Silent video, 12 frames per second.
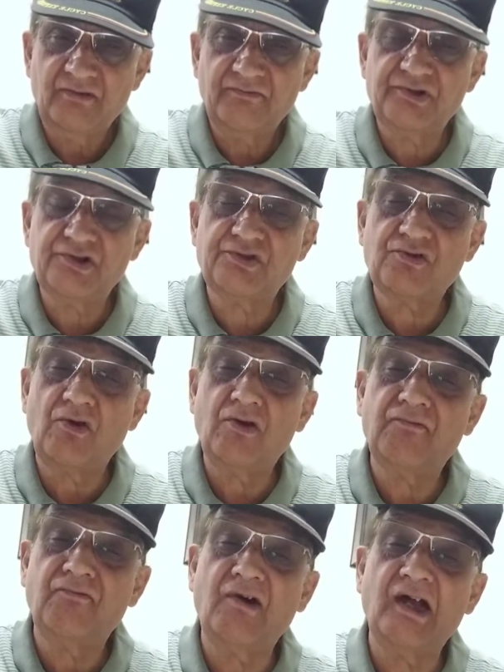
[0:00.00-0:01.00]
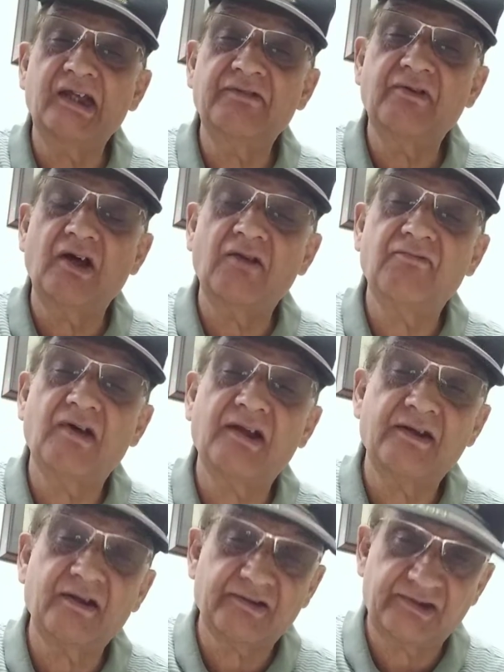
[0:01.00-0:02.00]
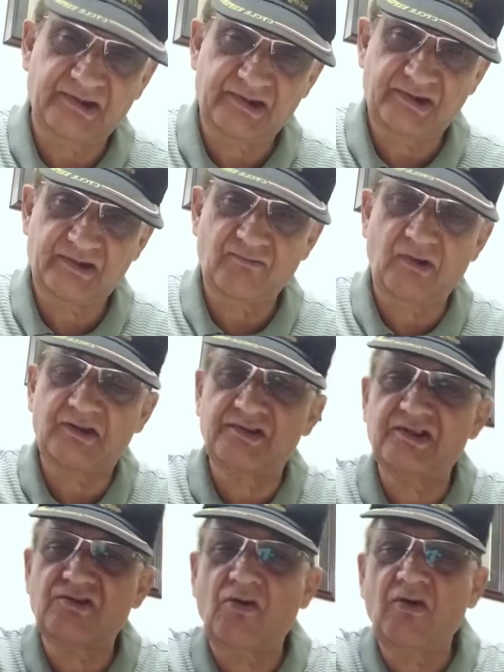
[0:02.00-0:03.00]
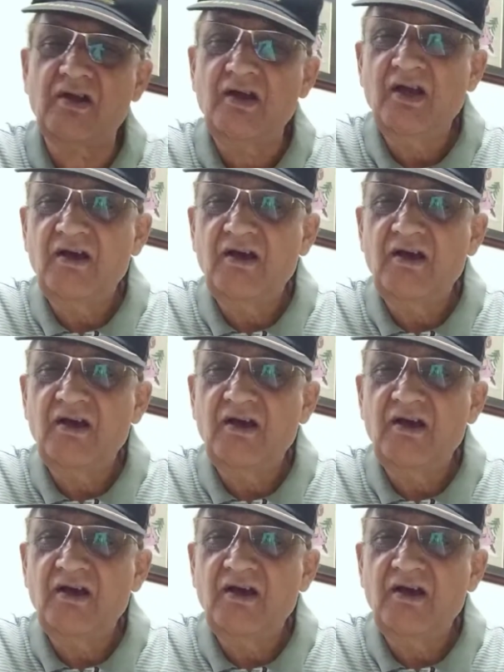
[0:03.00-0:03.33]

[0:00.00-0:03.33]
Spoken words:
which is called 5-alpha reductase. What is it called?